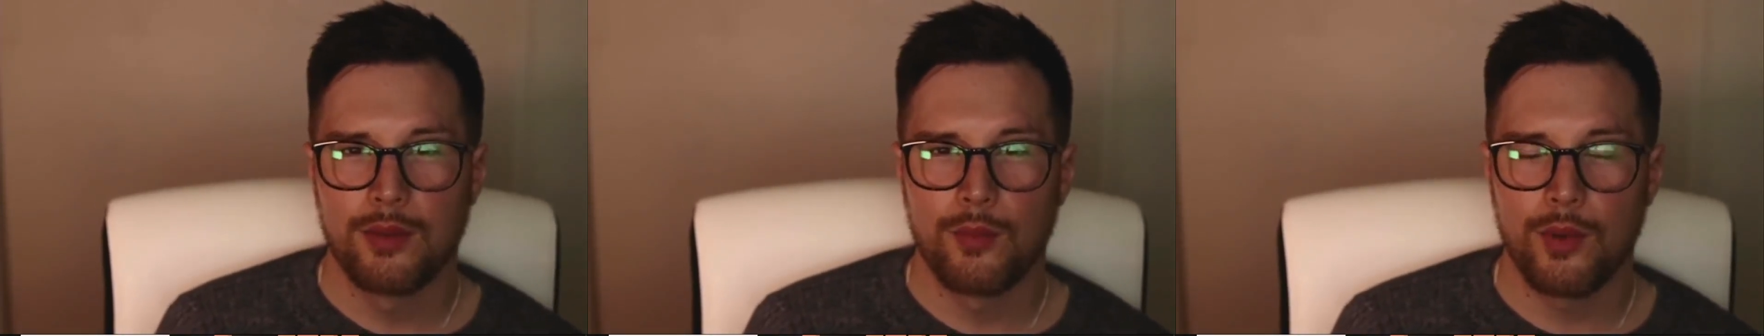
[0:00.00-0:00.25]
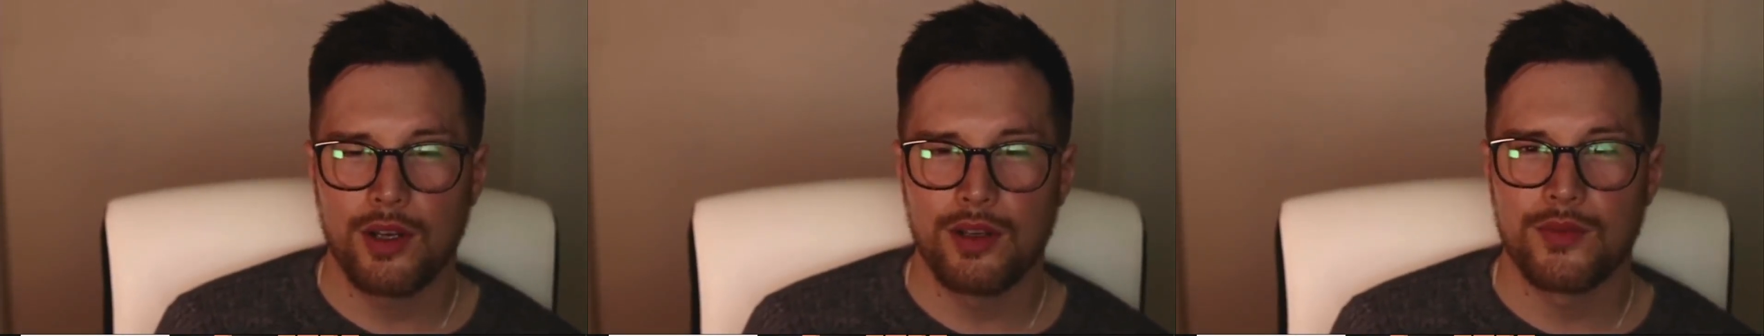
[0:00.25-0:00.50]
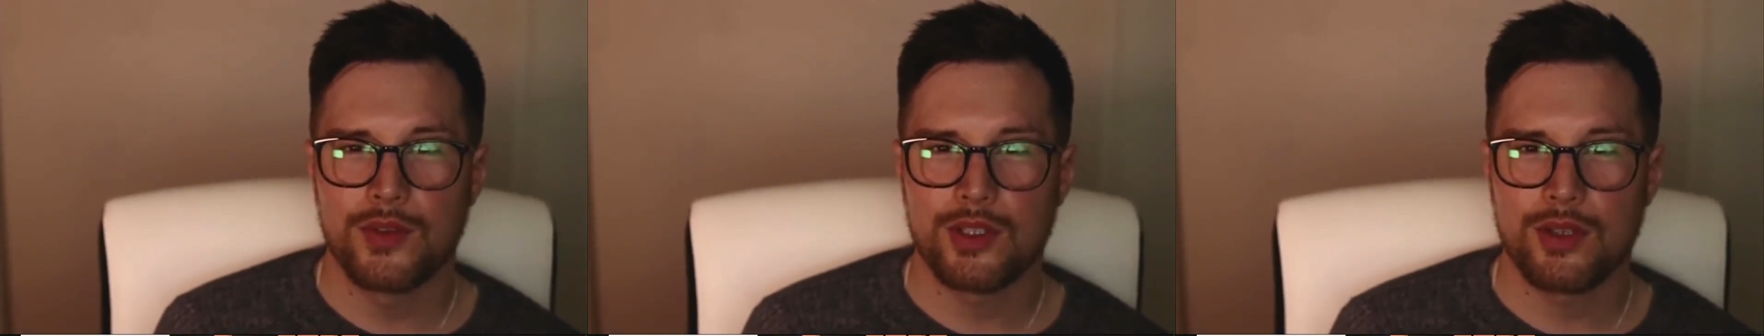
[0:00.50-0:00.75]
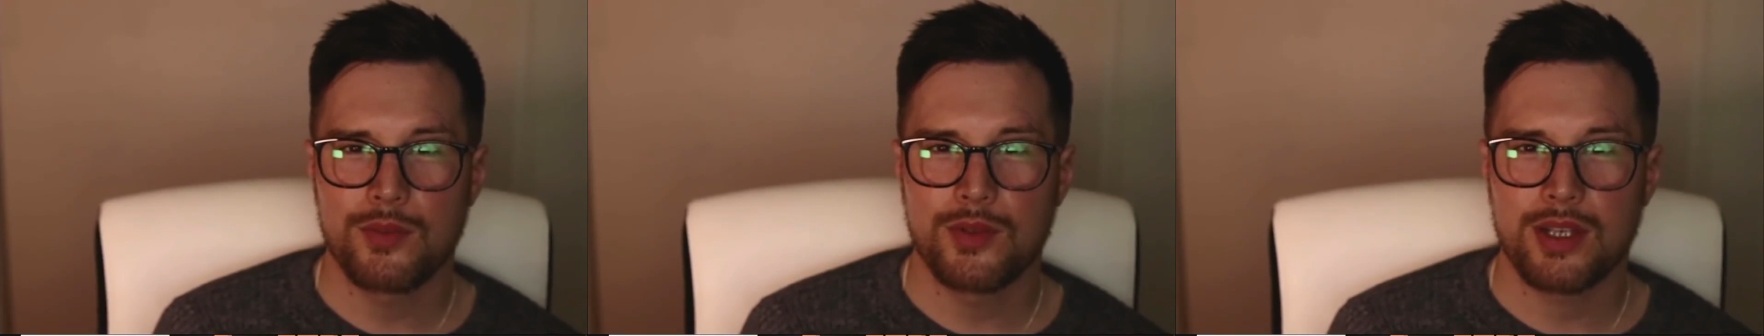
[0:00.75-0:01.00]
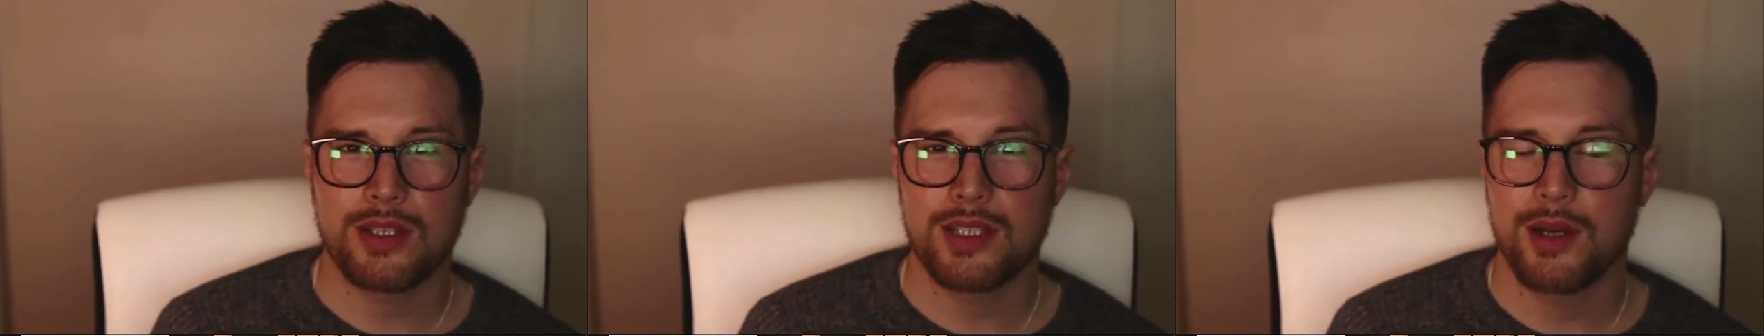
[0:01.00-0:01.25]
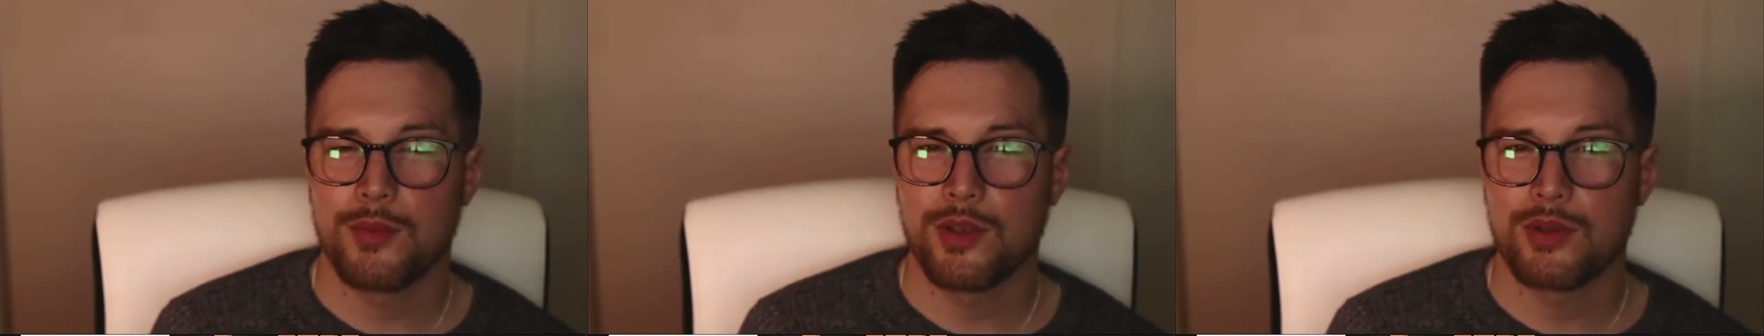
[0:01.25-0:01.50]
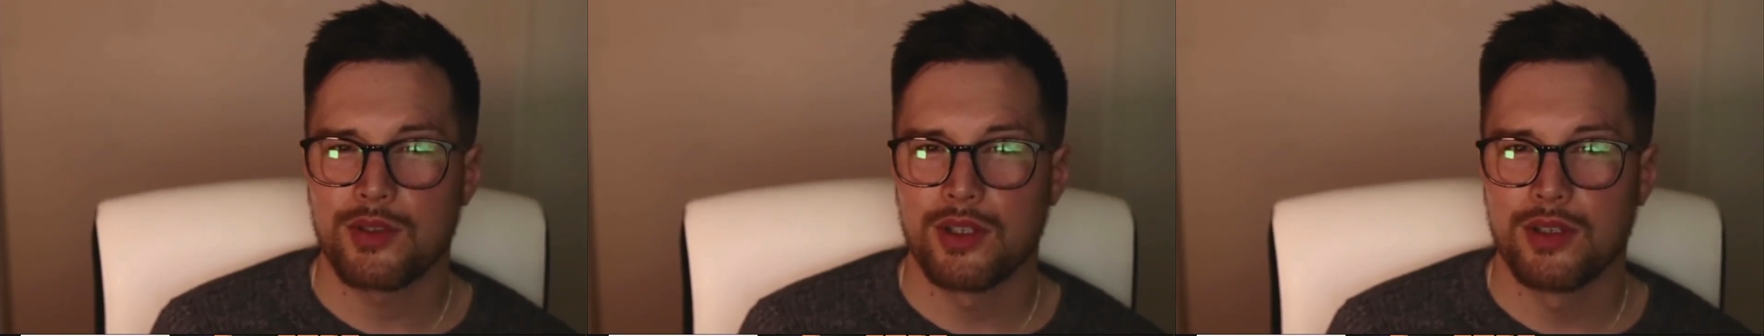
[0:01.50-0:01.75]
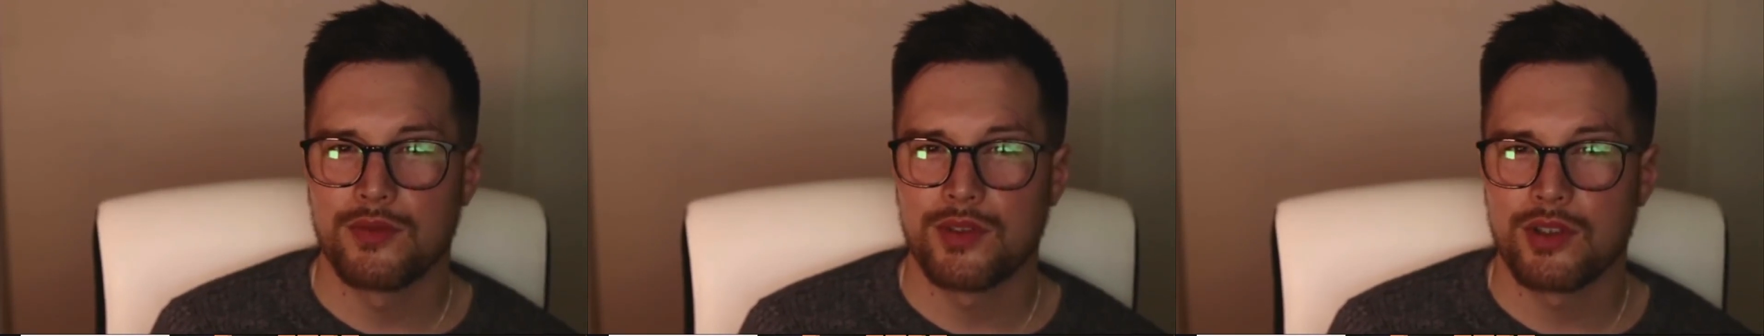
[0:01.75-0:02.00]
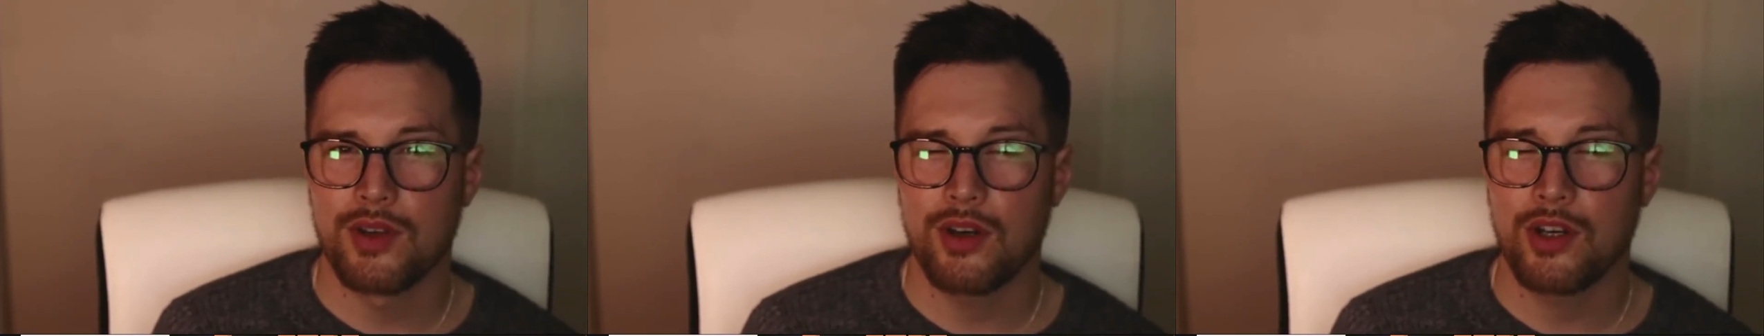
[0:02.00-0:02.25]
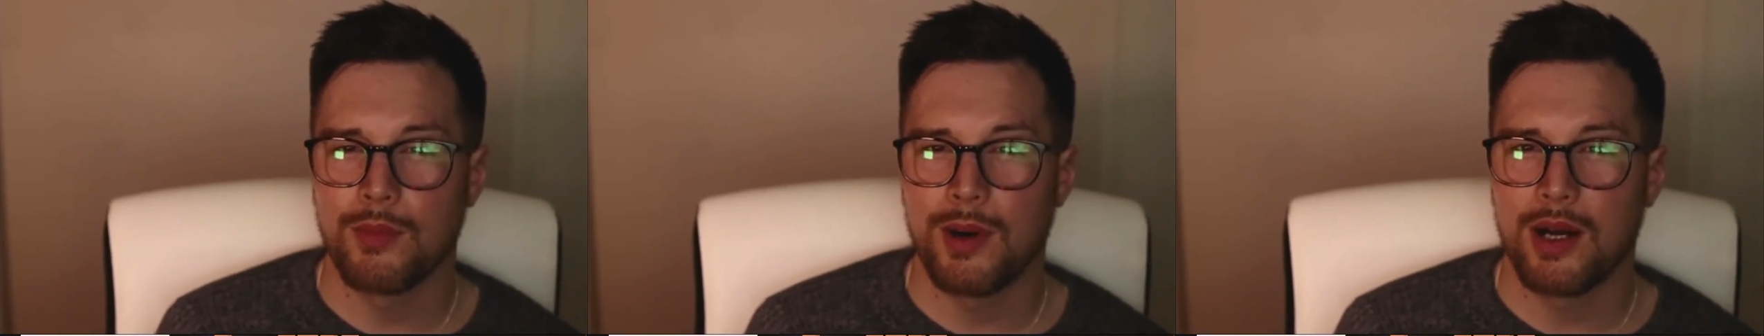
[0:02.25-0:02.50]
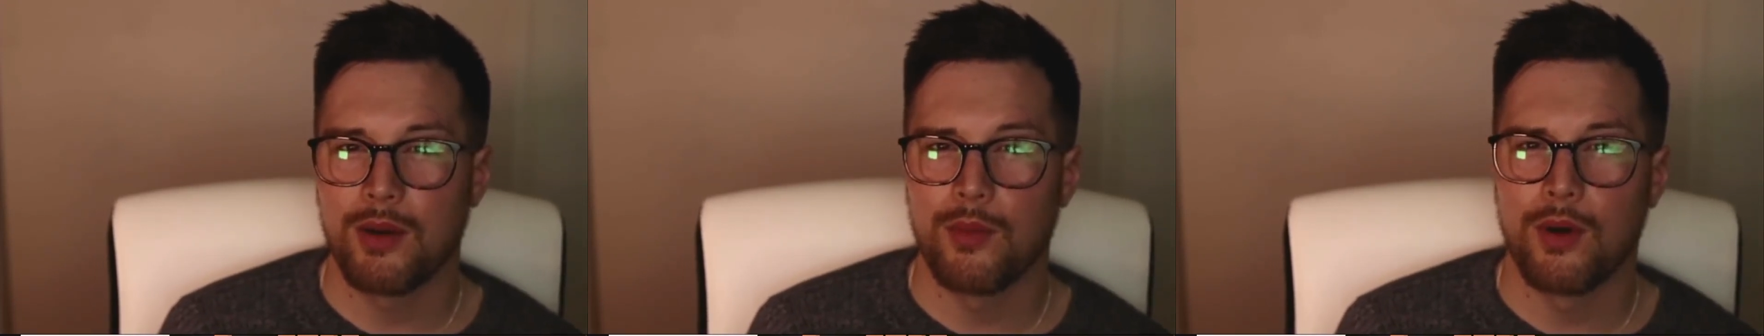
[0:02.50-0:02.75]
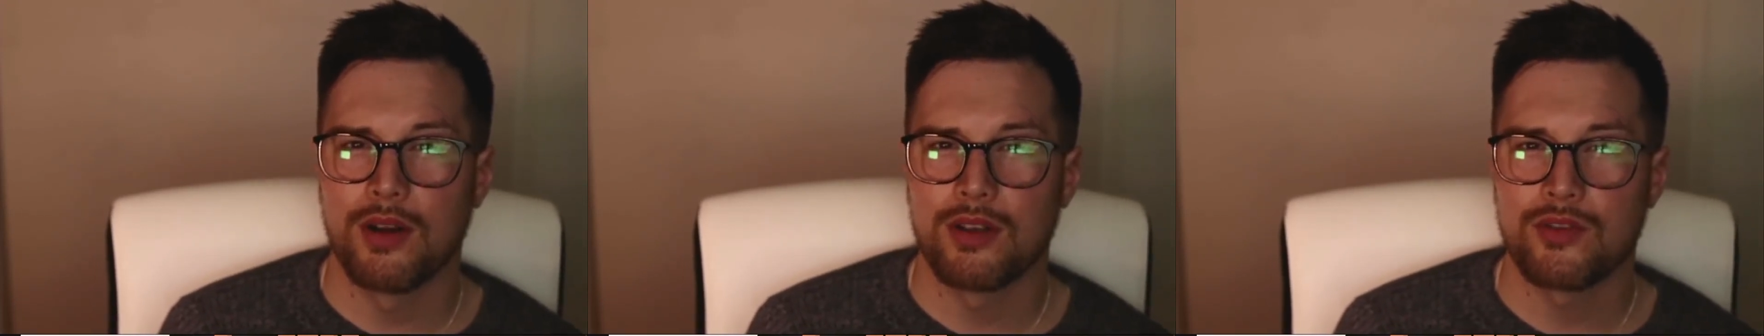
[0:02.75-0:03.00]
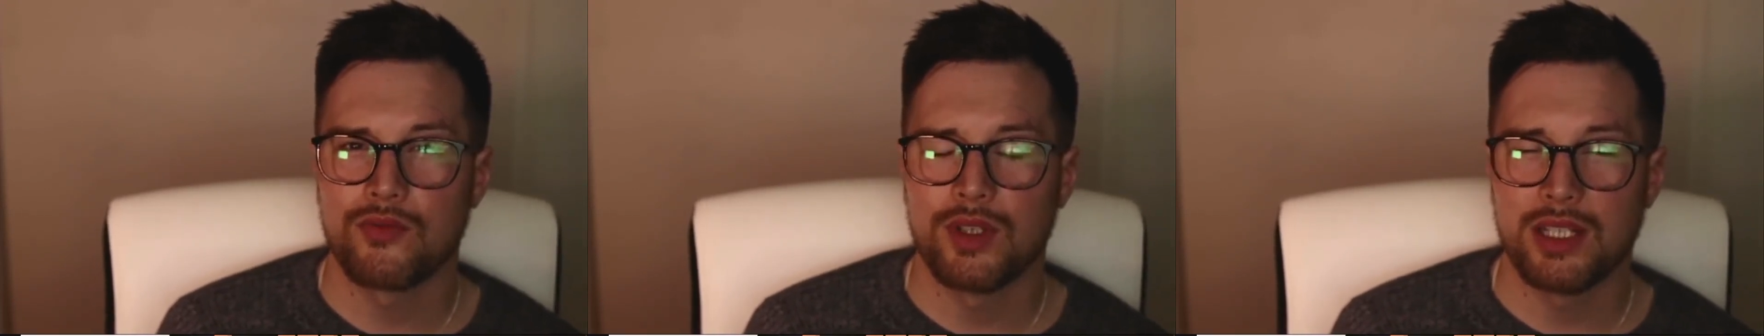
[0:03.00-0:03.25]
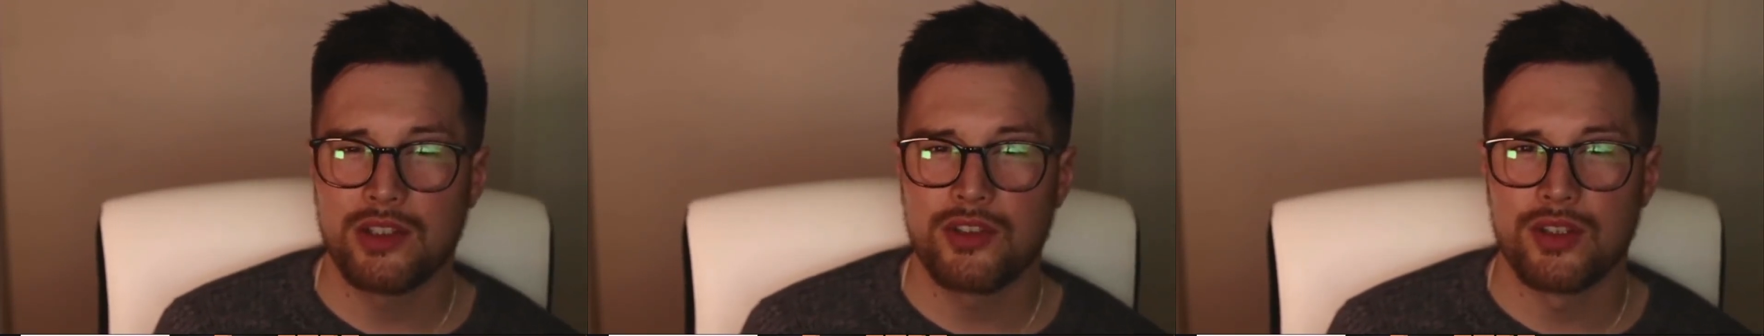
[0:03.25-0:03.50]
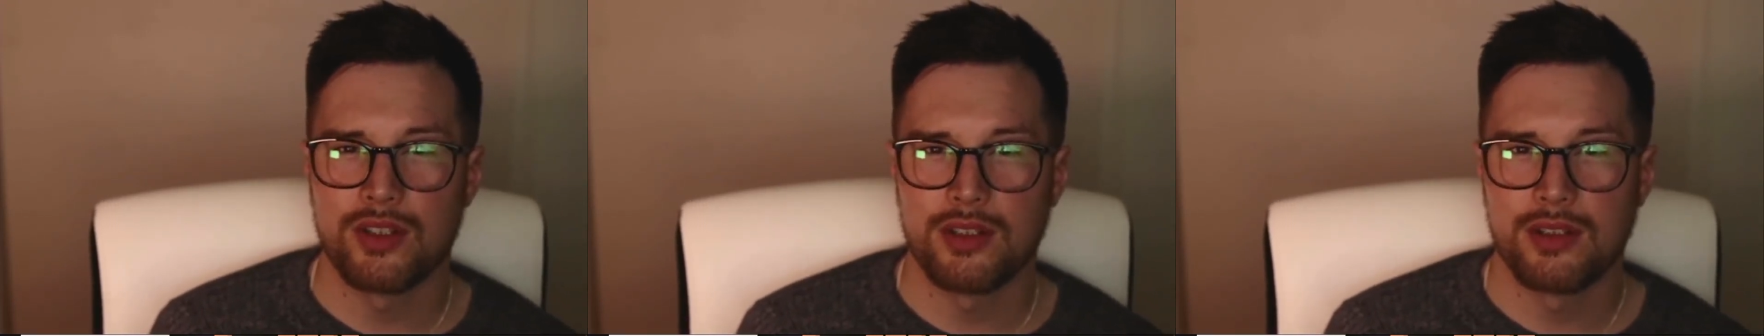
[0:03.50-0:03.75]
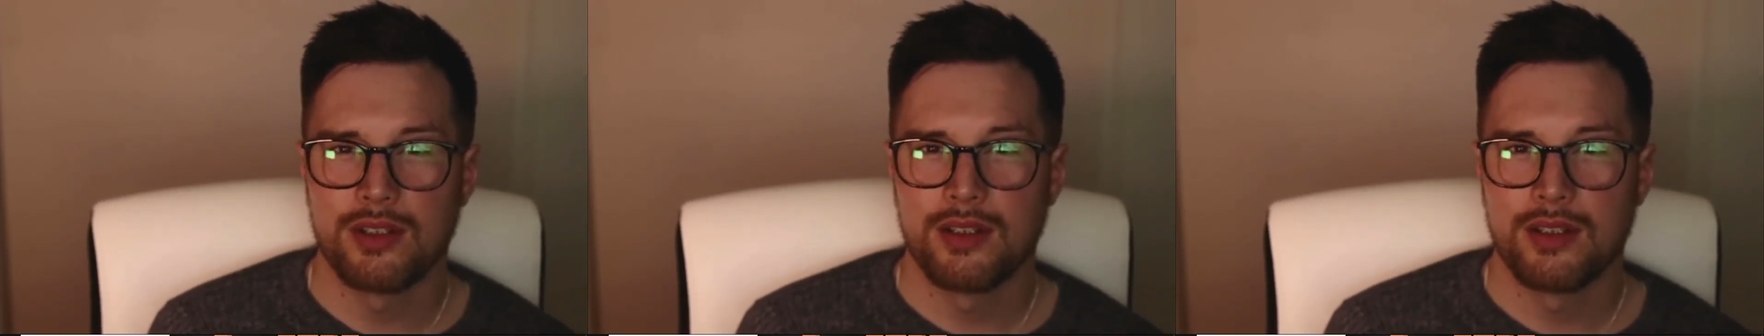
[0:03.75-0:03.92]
One of the subjects that we used to love to talk about was religion,